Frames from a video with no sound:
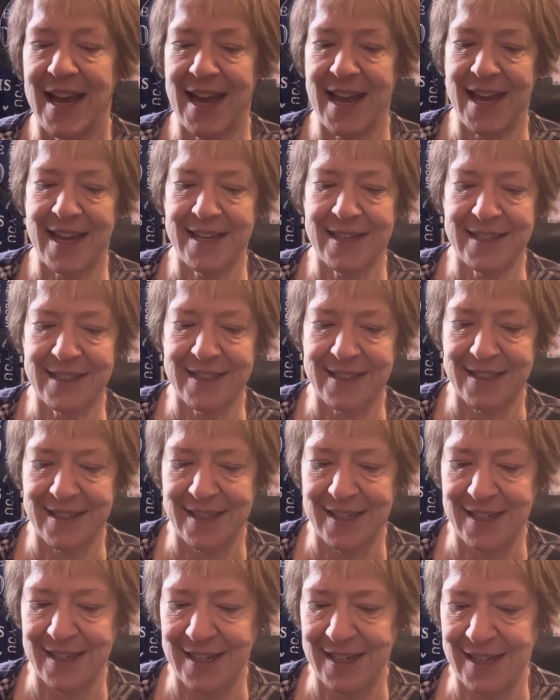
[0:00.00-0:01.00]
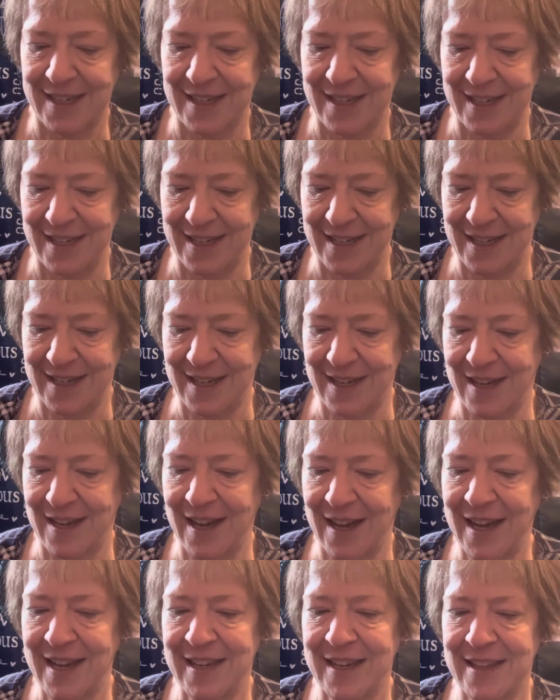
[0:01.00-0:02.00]
And
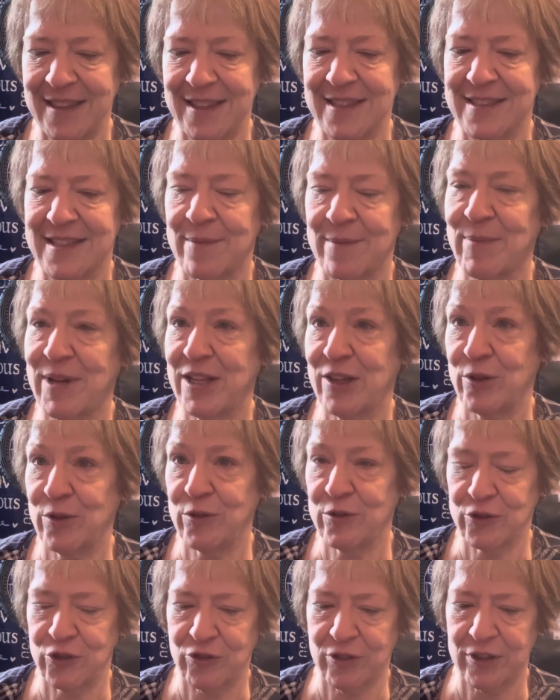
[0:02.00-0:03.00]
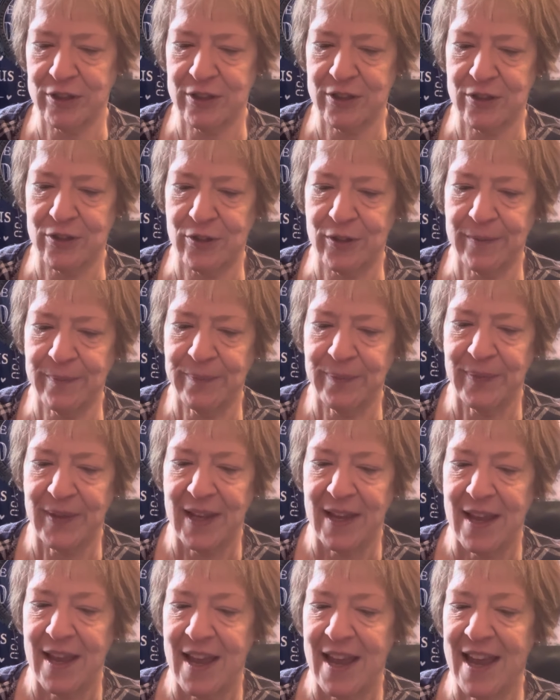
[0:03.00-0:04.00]
I get this at my local drugstore.
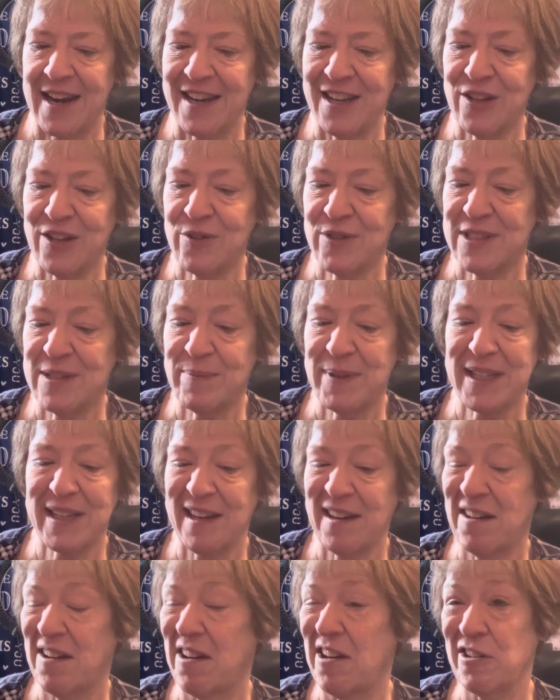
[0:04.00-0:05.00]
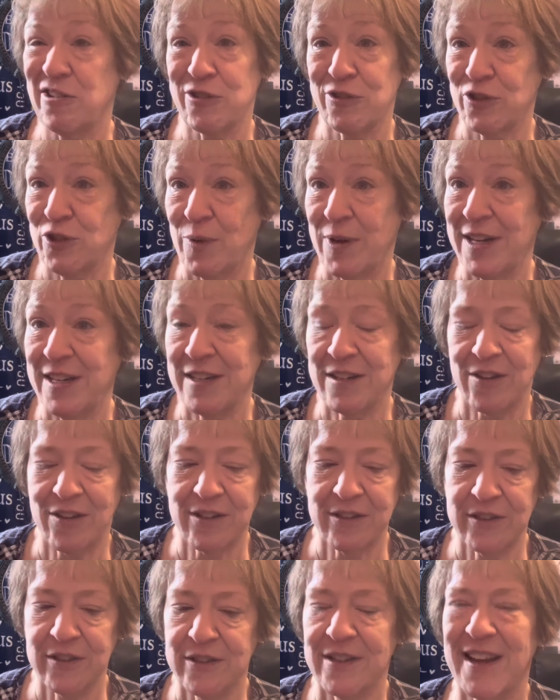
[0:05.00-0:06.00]
And it used to be like under
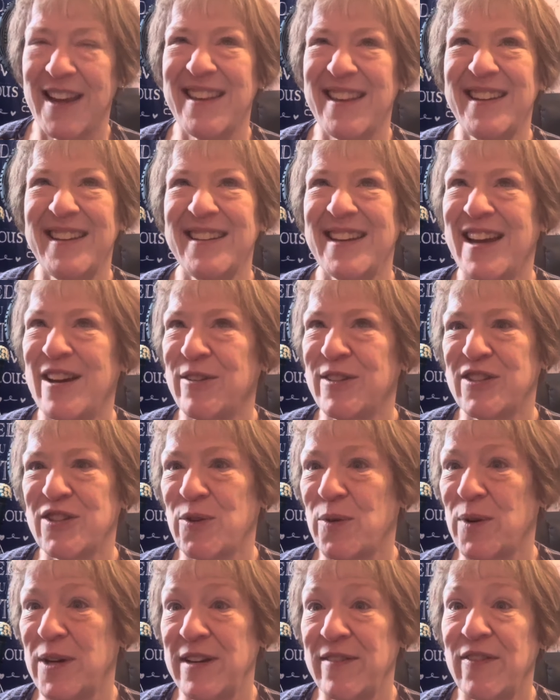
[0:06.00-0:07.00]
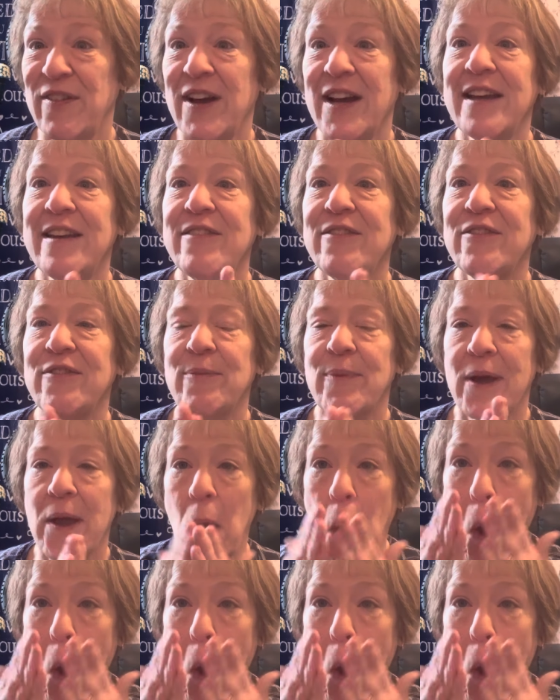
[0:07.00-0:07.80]
$20. I think now it's $25. But